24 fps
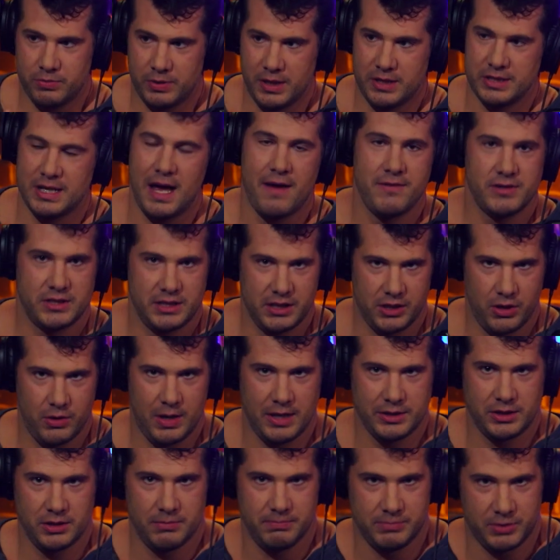prayers obviously go
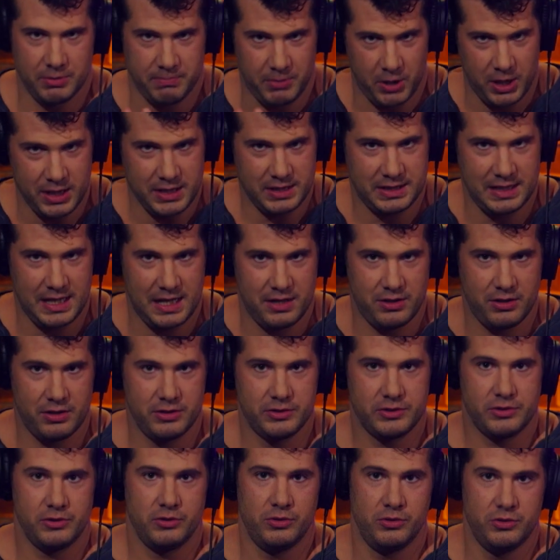out to, to Bernie
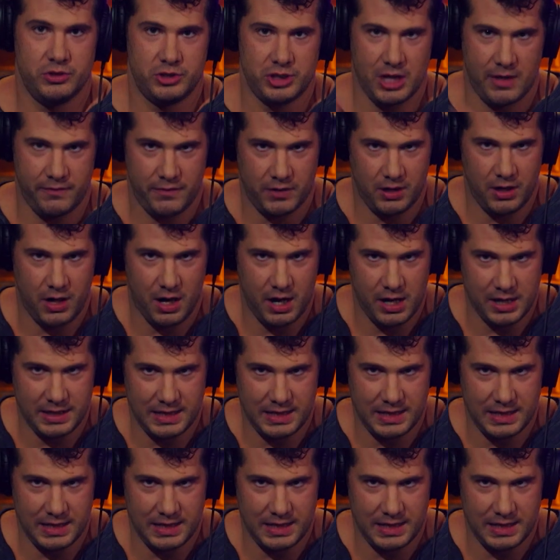Sanders, who suffered a heart